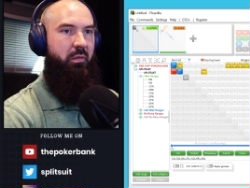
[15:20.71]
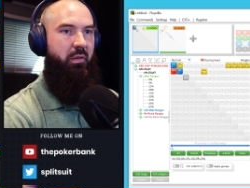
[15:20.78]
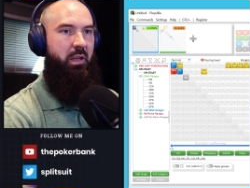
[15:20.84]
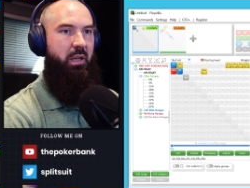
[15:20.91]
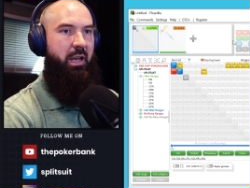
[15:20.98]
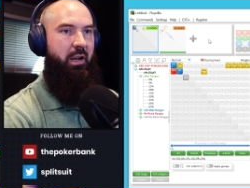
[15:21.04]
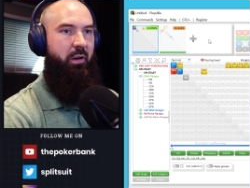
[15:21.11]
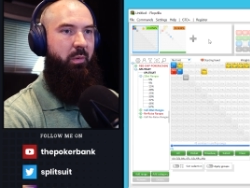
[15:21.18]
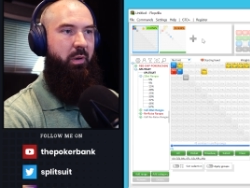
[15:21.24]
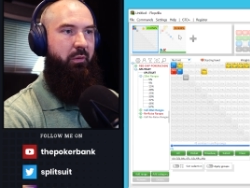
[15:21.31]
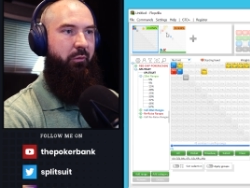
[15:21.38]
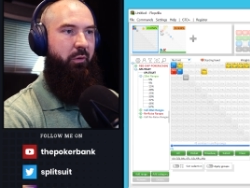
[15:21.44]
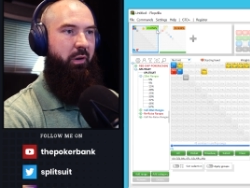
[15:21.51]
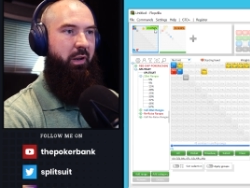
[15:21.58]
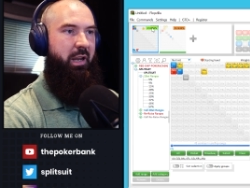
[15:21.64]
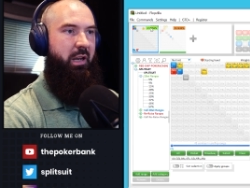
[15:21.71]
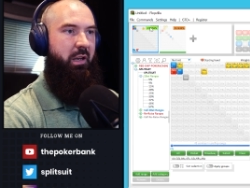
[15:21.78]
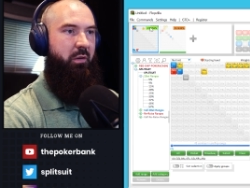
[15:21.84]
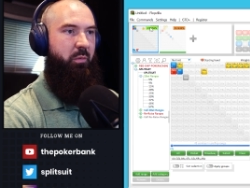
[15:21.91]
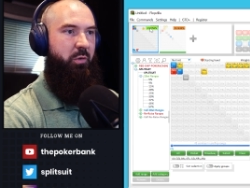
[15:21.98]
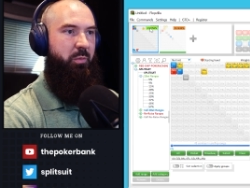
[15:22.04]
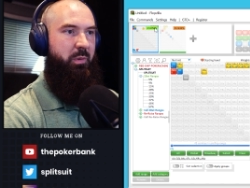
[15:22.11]
the equity for a
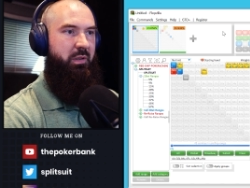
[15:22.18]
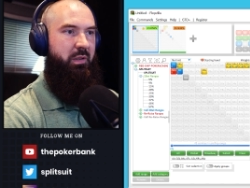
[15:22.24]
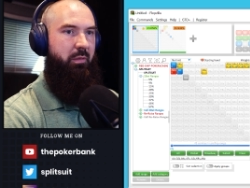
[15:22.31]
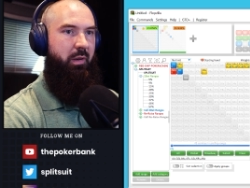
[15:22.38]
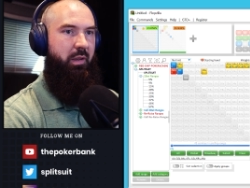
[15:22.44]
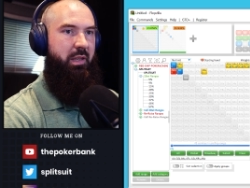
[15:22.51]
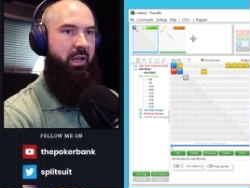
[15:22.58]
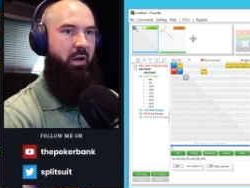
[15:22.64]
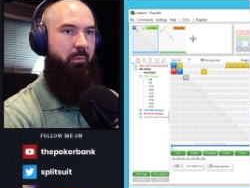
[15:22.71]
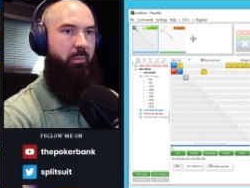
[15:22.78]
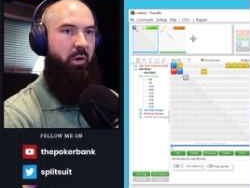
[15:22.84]
hand, which we see right there,